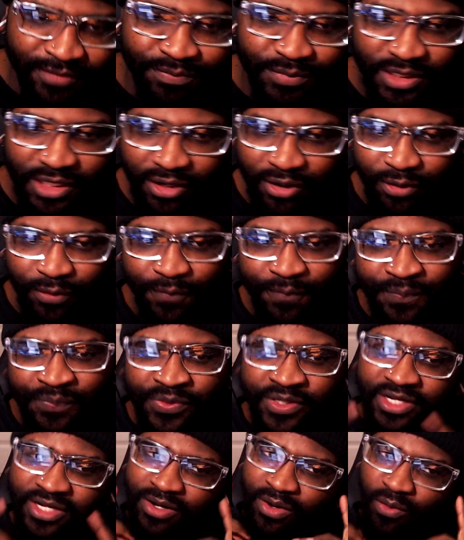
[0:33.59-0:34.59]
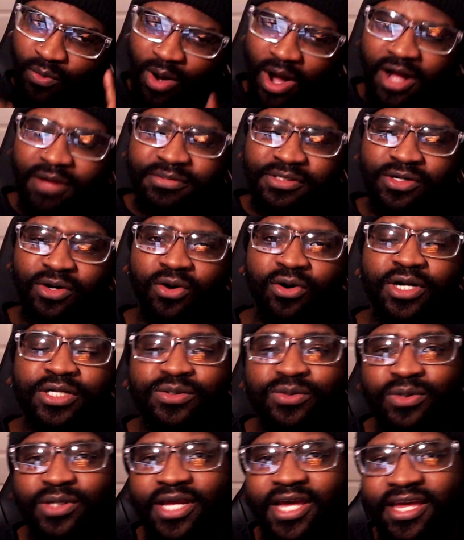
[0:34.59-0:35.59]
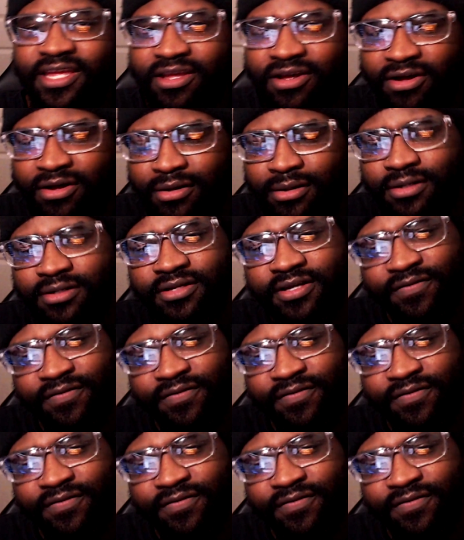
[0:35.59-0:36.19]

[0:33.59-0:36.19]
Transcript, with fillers: So, welcome to Orange Roulette, y'all.